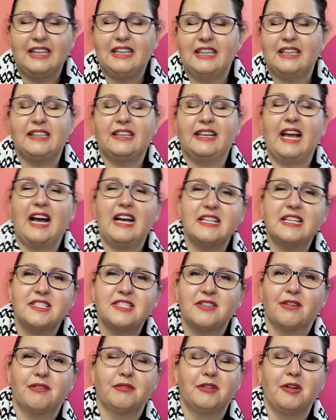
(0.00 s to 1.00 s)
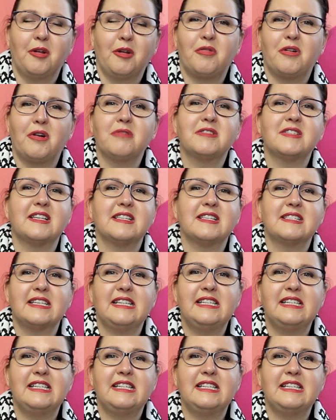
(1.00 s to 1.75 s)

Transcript: It guides you through the process.